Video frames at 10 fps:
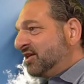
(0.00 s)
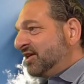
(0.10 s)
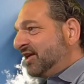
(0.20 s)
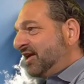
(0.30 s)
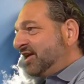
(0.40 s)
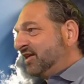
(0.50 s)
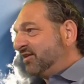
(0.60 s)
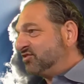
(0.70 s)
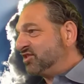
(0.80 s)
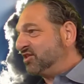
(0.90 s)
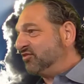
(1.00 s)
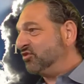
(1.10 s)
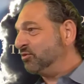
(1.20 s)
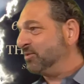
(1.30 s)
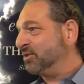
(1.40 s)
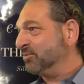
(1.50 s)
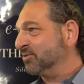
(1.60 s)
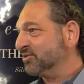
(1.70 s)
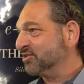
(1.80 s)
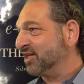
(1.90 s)
and have seen a few people
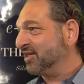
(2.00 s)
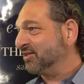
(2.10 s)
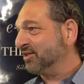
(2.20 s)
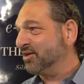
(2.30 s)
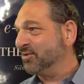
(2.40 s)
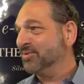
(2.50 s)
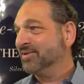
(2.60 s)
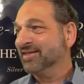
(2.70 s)
saying hello.